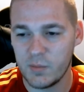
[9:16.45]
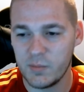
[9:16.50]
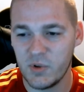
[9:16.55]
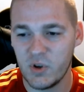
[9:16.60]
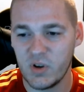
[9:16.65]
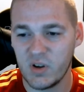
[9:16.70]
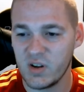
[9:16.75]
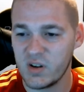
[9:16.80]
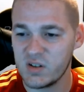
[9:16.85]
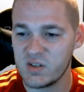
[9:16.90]

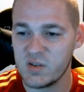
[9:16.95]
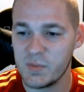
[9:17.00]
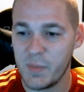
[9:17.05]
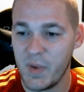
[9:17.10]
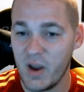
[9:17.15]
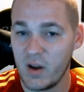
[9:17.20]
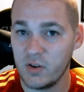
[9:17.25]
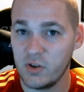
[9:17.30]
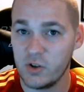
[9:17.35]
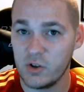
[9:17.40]
You can
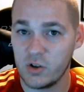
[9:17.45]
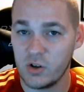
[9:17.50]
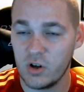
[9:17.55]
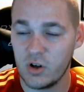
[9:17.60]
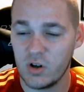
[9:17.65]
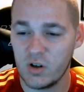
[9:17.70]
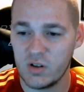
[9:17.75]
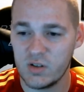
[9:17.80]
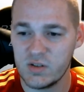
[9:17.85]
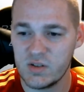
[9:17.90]
expand your
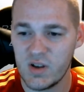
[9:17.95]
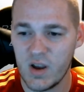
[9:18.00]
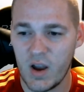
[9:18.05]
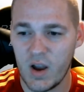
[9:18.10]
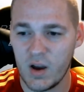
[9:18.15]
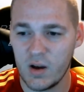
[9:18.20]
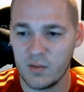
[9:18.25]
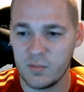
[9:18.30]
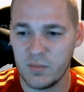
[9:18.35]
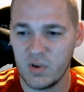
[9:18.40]
current
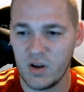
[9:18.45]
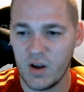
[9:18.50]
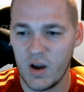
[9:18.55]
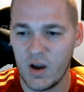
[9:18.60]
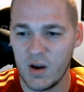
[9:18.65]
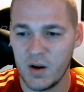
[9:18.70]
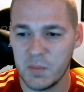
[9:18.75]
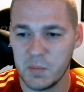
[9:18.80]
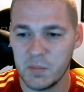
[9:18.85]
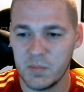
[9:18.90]
tab
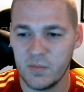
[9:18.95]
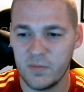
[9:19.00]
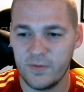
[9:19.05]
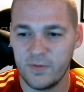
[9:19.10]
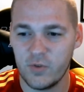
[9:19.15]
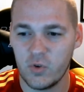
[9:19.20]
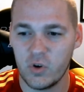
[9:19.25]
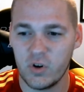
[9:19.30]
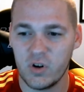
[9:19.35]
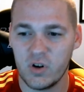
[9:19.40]

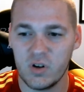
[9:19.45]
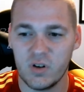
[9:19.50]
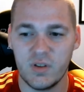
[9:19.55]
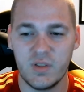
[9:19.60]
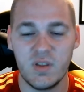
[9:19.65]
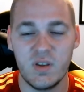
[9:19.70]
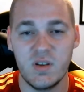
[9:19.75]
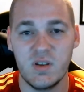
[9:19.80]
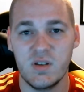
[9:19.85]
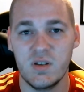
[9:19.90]
for
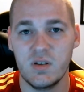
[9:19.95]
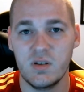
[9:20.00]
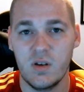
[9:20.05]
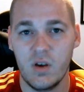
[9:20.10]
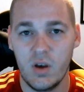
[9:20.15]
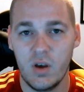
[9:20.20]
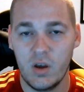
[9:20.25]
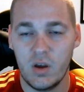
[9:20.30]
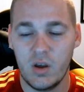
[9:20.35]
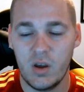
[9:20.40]
the
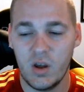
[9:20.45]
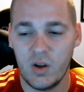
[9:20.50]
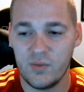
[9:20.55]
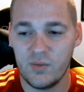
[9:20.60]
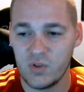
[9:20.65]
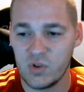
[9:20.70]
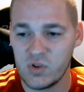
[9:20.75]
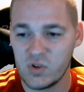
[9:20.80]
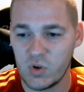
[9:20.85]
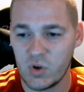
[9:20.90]

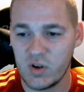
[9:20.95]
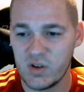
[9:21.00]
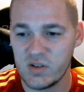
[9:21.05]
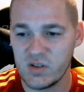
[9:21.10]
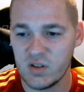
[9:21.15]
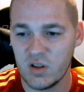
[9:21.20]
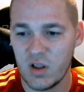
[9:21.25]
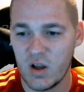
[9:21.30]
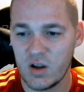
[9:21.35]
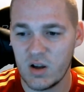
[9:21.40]
inventory
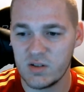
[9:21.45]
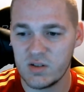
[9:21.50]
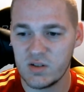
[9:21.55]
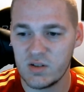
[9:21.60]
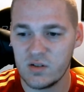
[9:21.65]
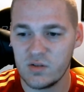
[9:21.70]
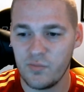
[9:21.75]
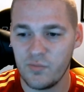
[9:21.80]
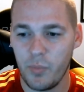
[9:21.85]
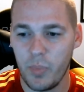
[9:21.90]

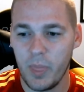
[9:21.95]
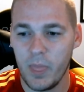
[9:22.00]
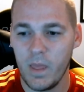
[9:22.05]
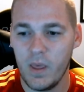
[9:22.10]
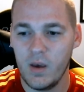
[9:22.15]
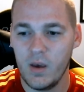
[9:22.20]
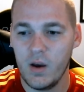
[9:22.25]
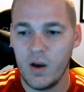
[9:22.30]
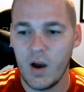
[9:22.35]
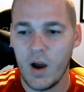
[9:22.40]
slots.
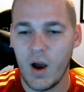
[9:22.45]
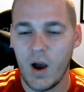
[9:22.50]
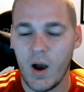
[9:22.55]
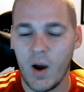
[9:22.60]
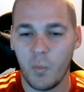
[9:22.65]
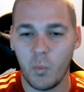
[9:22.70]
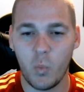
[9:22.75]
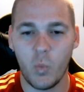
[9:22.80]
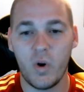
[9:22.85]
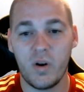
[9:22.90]

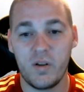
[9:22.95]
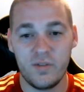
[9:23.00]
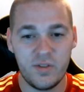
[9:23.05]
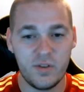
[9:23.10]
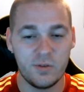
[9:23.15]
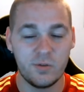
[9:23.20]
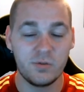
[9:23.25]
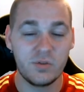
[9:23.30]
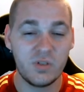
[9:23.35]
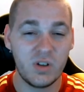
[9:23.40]
One of
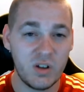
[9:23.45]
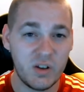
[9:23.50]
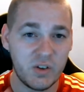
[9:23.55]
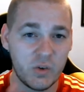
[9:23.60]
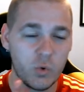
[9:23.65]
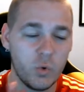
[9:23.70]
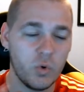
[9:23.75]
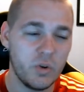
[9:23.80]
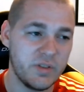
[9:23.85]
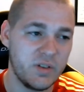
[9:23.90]
the really
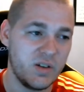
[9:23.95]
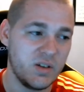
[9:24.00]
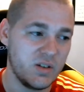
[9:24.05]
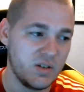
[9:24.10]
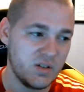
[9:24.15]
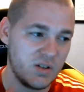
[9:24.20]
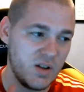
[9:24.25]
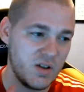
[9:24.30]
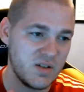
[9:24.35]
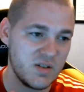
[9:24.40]
cool
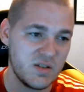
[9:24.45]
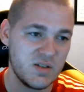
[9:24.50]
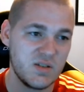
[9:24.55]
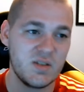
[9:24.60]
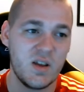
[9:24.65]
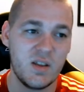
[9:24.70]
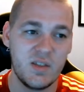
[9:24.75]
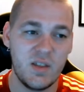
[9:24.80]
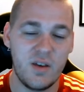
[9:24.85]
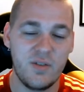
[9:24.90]
things is
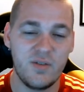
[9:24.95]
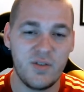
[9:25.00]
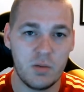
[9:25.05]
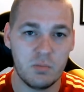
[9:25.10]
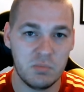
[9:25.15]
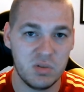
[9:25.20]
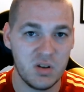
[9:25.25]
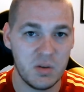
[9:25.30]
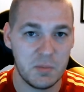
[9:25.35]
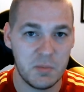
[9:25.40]
that they've
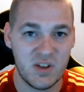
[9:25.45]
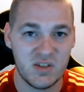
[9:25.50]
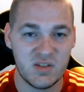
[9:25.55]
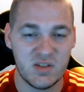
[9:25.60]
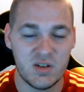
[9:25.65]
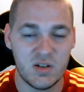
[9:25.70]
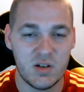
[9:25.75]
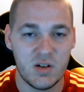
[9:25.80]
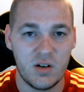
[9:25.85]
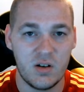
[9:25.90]

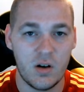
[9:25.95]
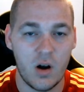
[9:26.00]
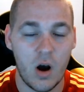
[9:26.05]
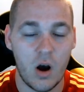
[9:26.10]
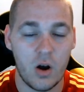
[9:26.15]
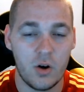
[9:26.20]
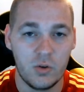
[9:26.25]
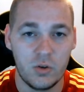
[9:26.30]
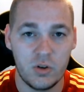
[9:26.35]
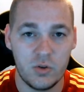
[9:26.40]
implemented an
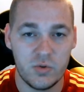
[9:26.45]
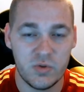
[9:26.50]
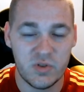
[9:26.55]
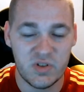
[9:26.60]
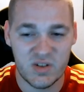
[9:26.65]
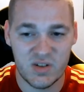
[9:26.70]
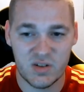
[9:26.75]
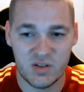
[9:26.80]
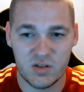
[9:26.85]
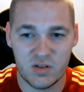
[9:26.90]
auto loot
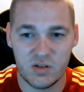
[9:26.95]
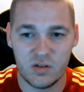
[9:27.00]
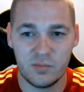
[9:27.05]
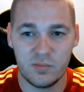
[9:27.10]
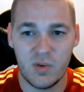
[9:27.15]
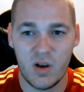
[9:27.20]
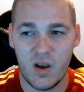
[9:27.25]
system.